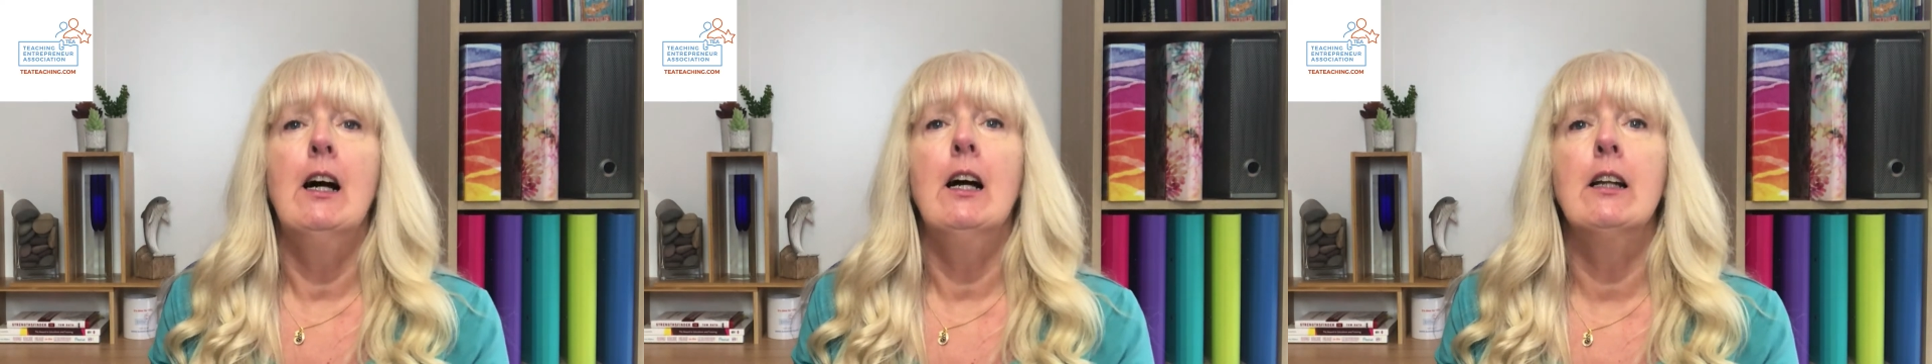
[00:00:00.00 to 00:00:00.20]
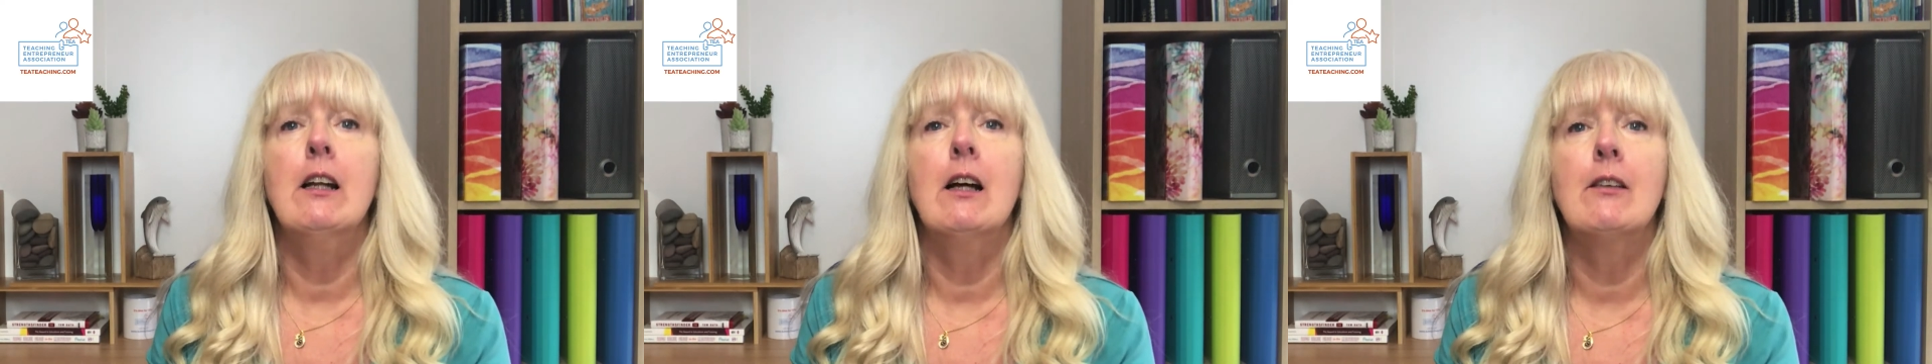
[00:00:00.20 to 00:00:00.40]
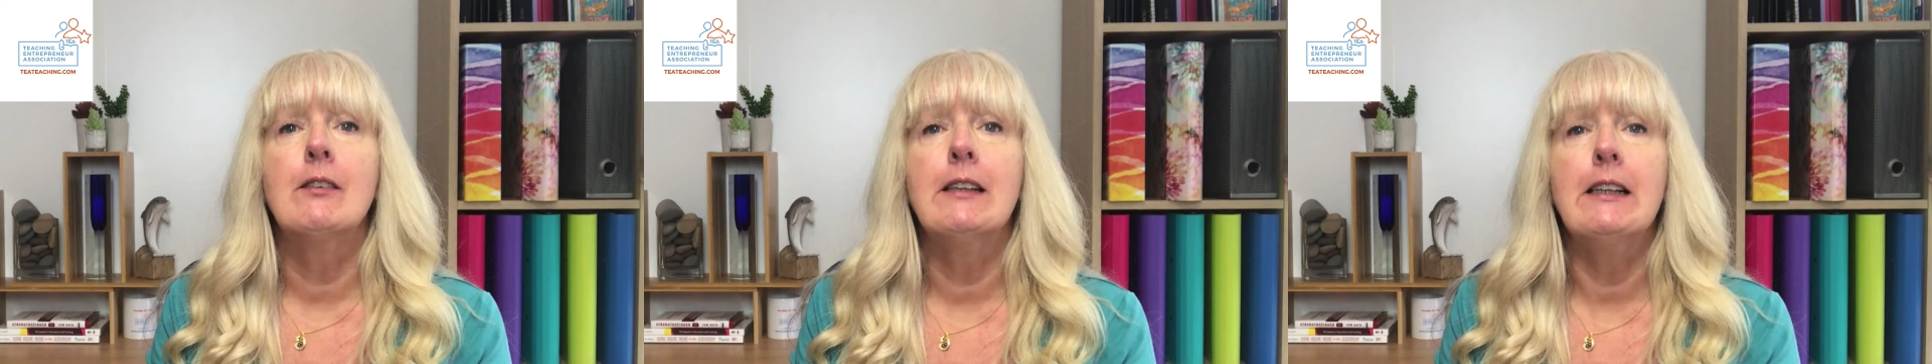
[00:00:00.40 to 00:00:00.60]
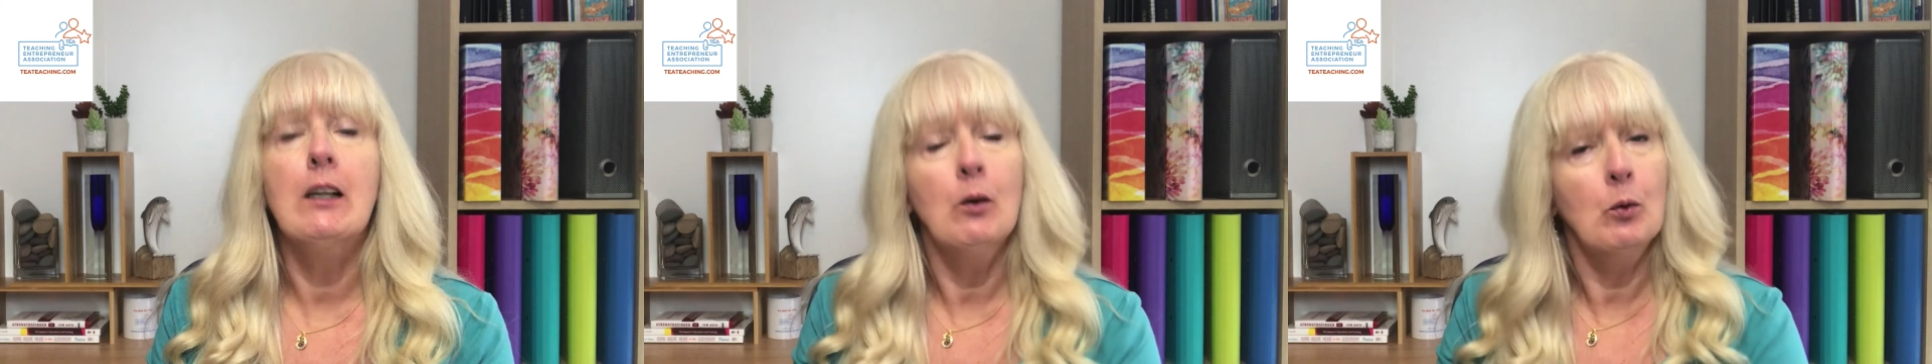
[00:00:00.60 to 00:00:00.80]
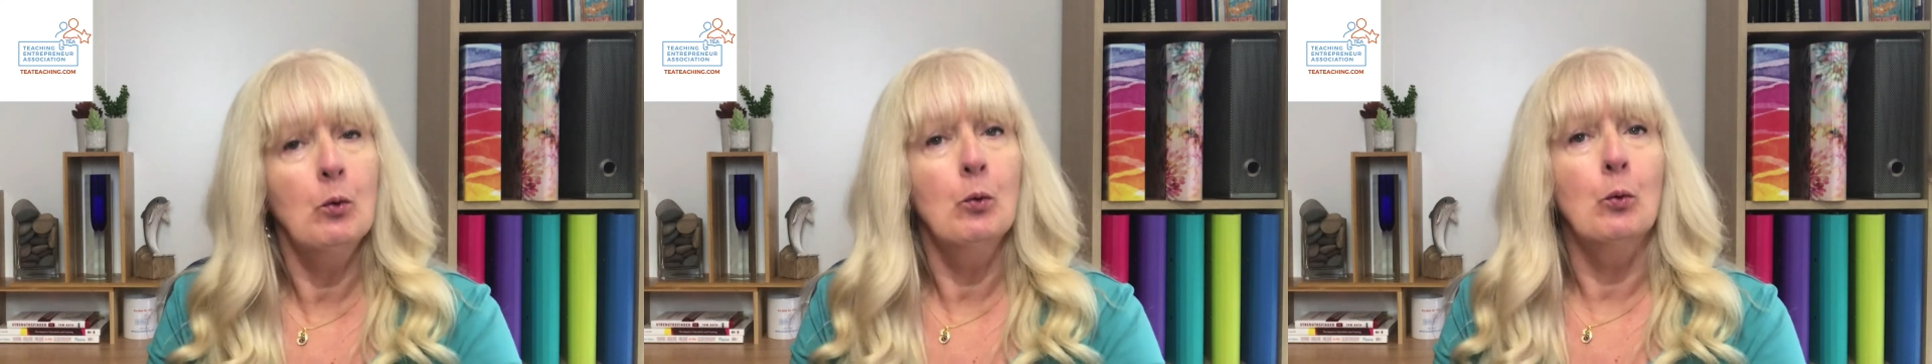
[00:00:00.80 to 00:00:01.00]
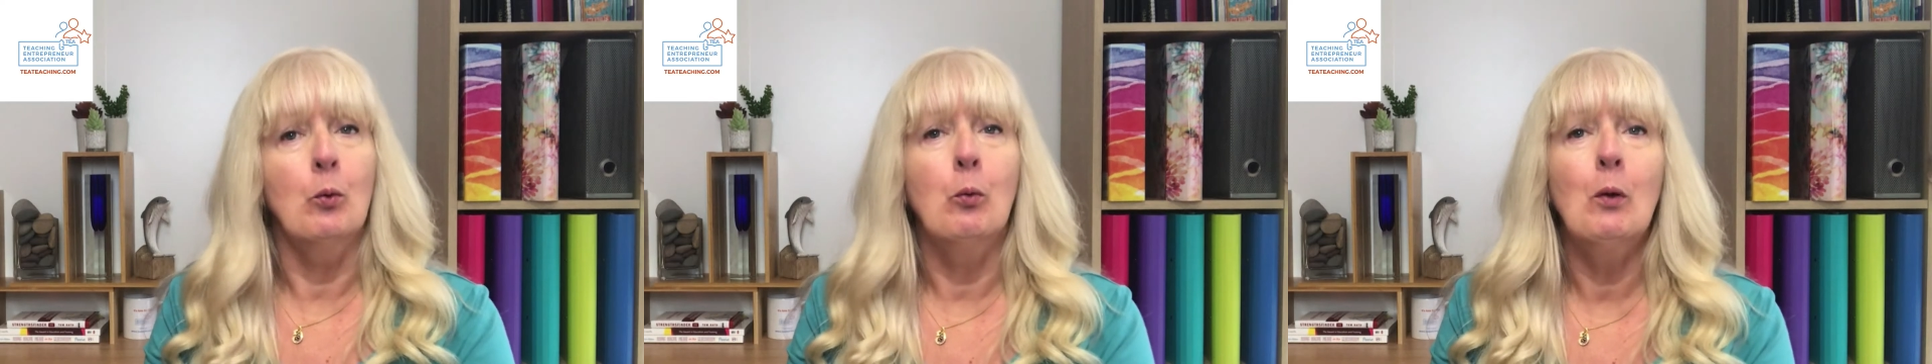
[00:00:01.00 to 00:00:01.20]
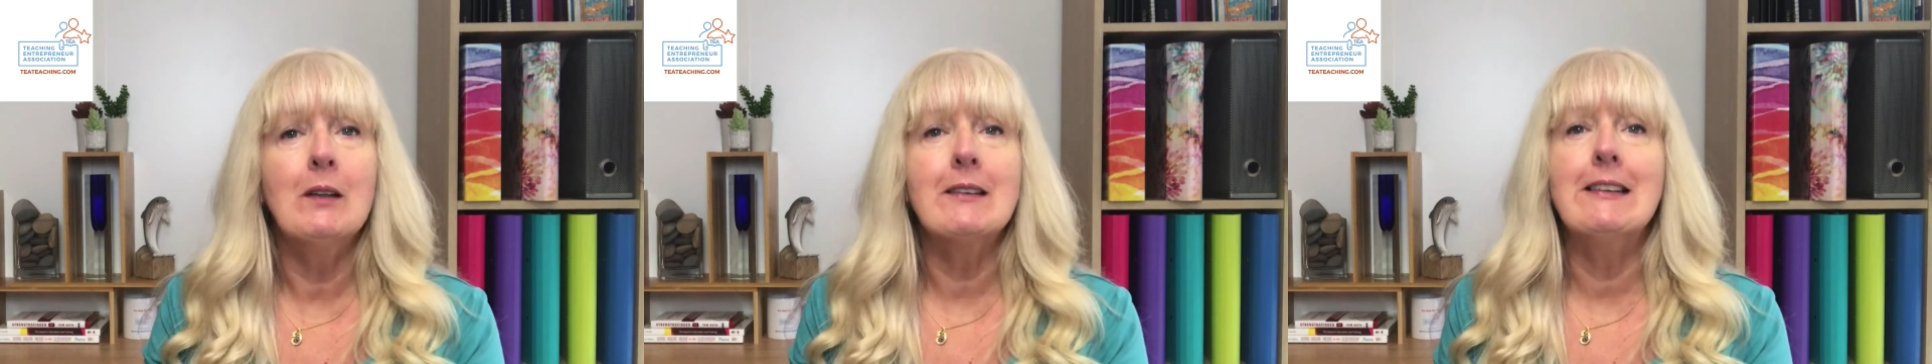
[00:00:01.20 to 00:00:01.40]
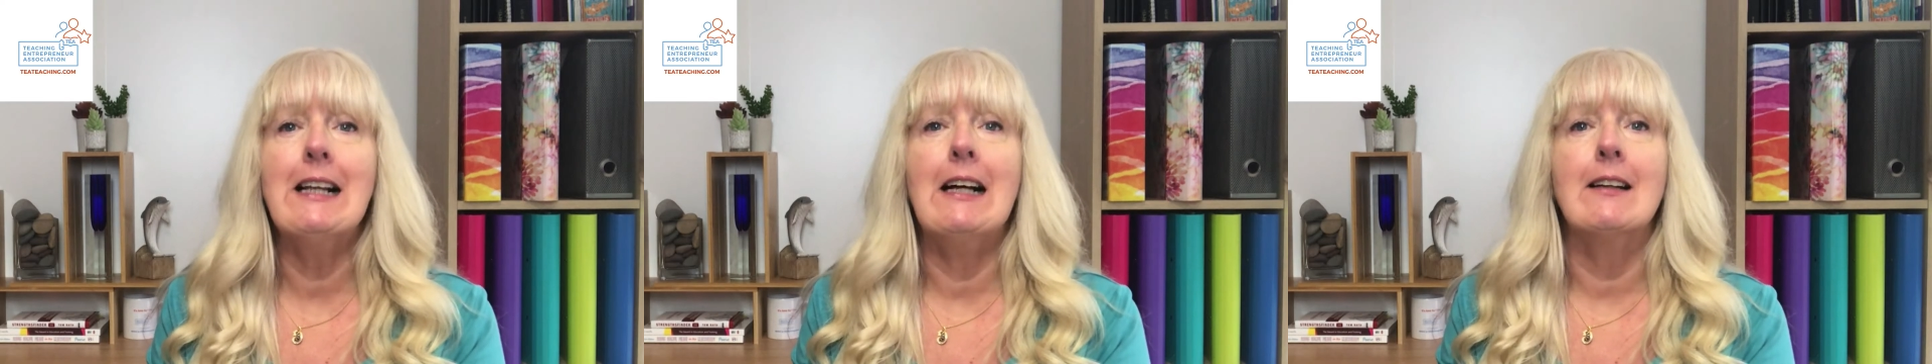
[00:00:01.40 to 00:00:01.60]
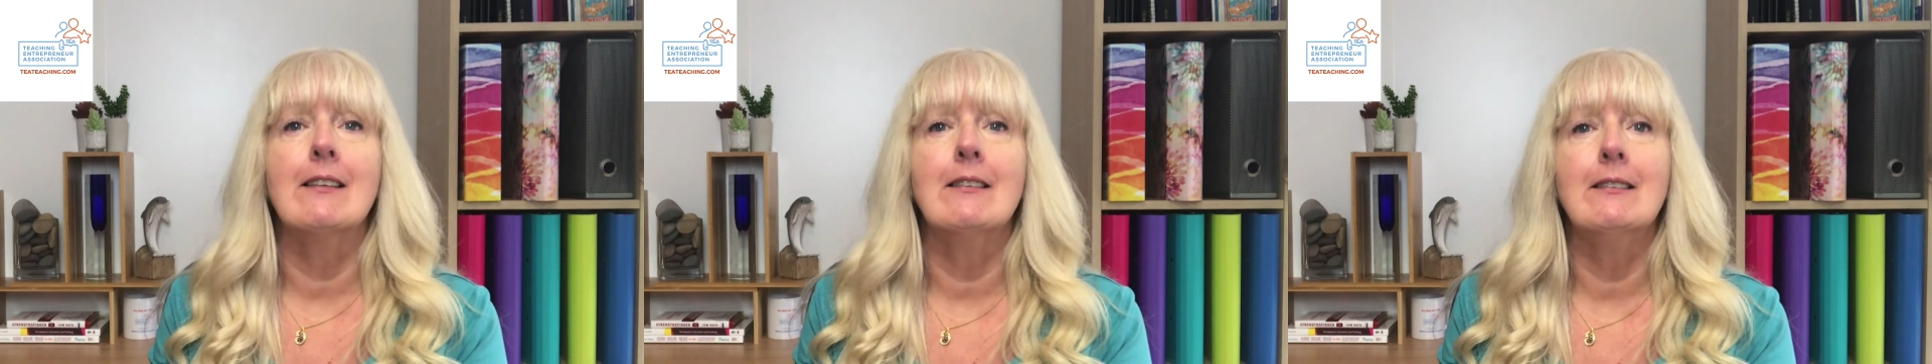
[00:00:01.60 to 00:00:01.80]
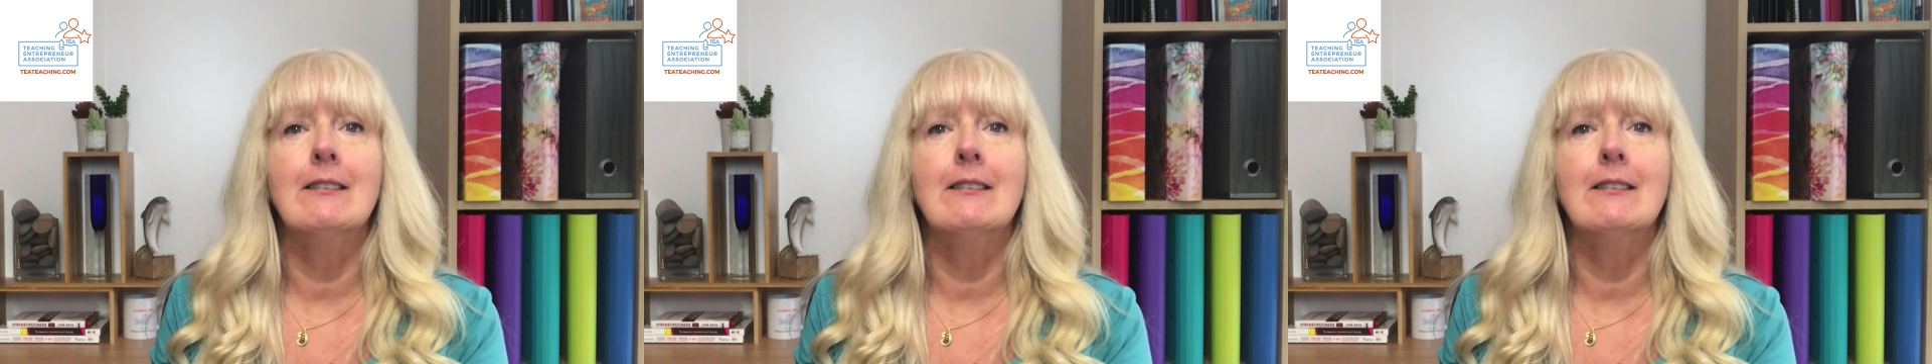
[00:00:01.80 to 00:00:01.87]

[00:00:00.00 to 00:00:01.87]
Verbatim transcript: And I was thinking, "Oh, what's that?"